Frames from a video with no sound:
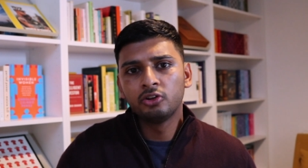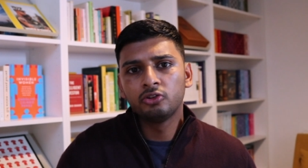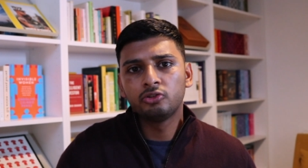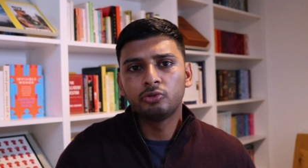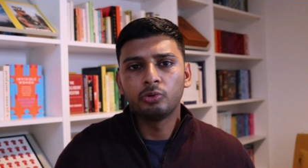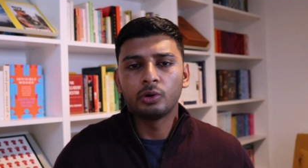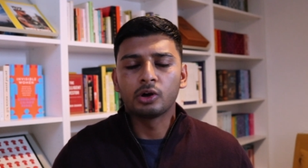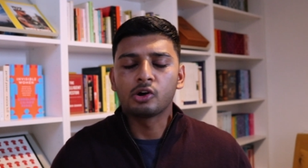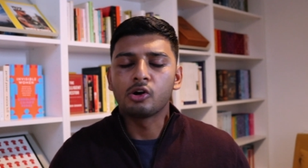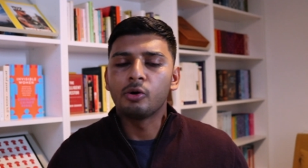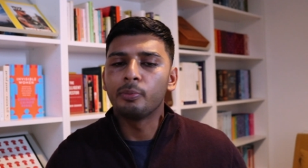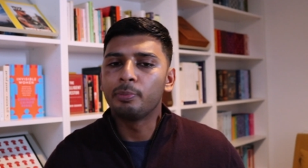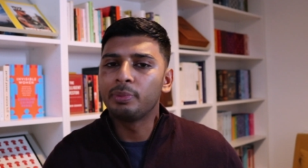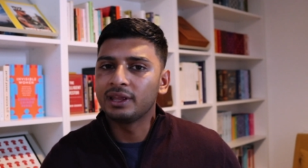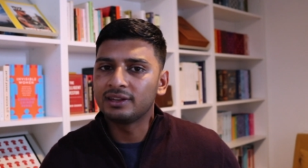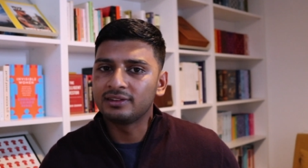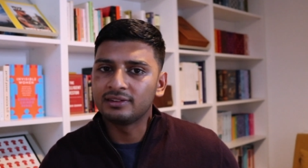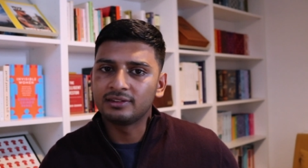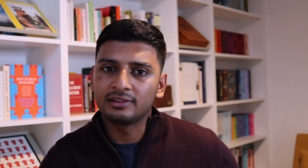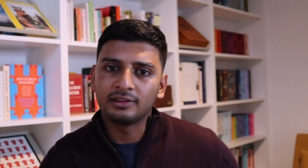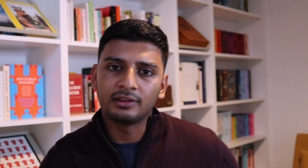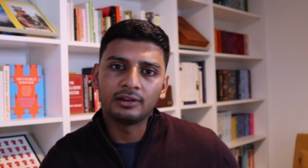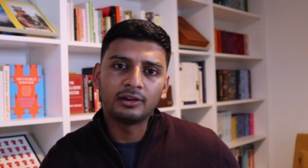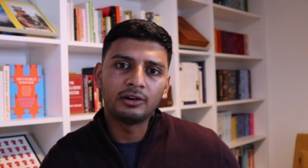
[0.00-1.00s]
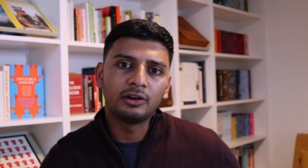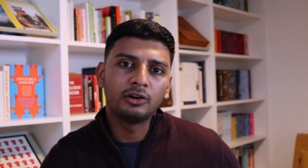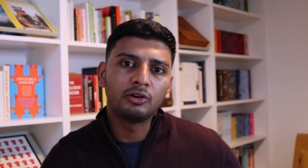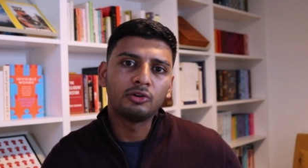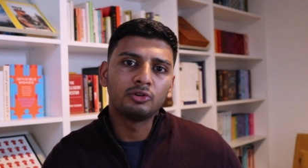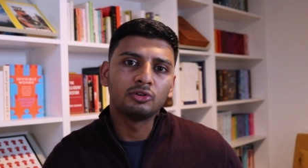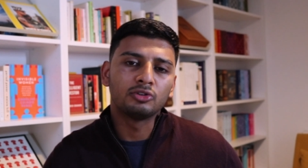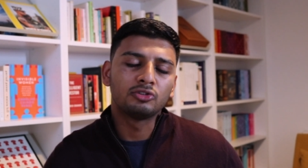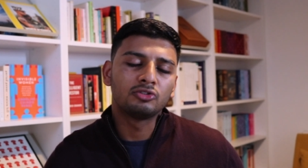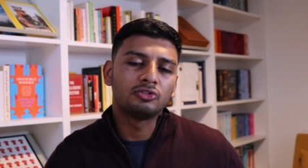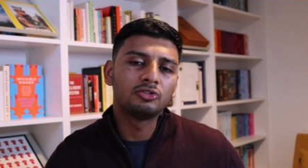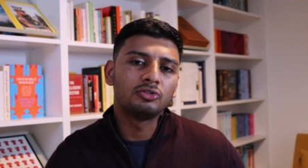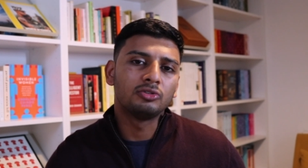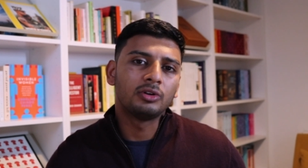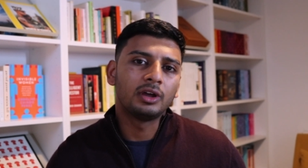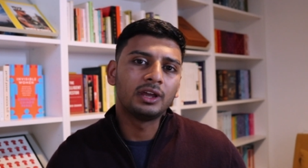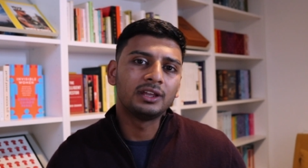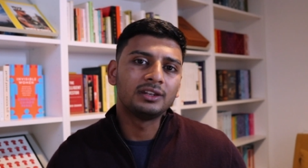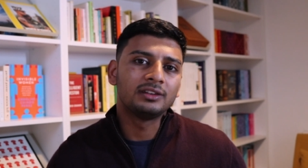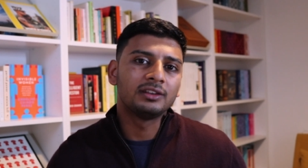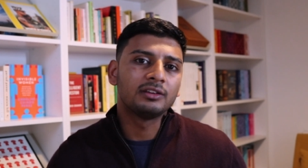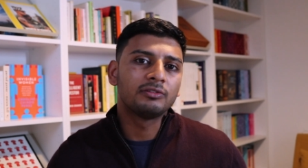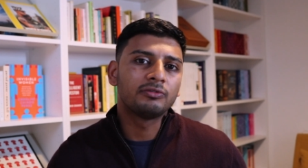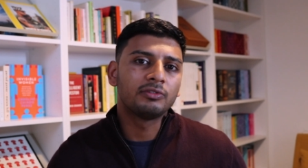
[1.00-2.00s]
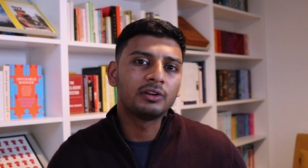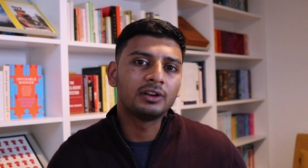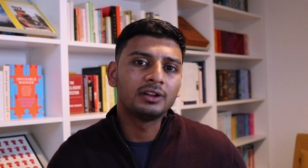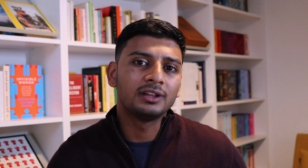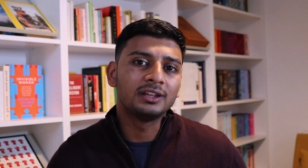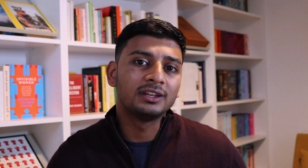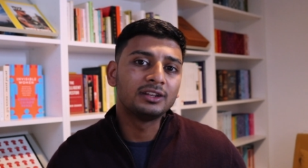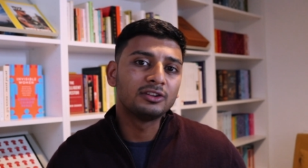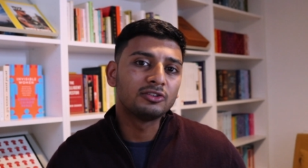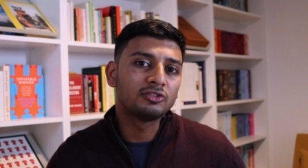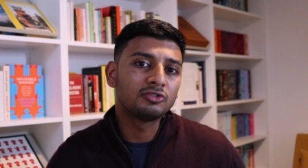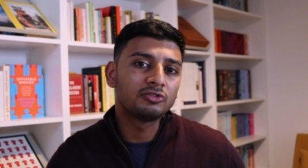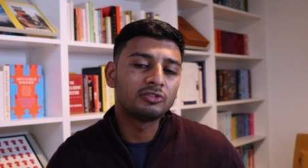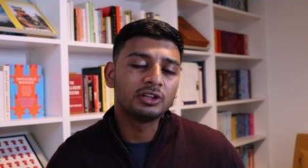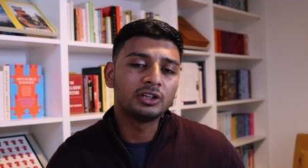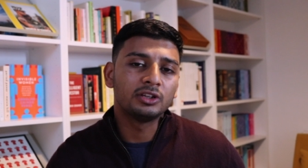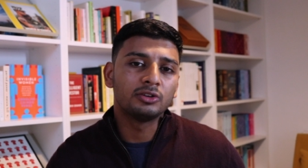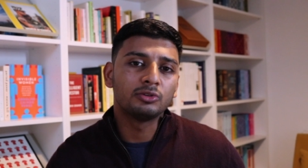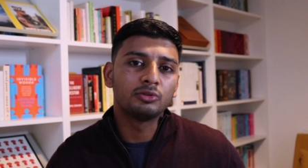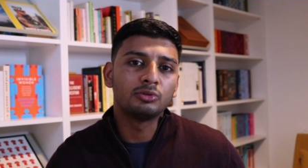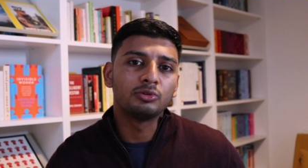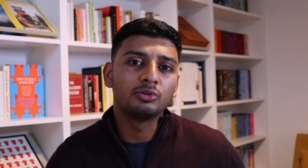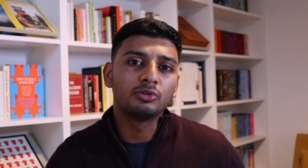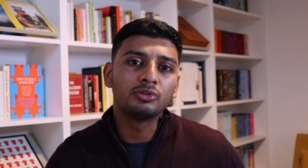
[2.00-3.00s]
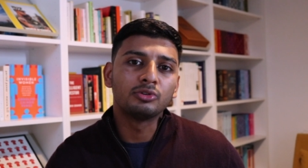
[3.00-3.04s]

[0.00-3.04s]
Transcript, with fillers: to a competitor or to a different industry or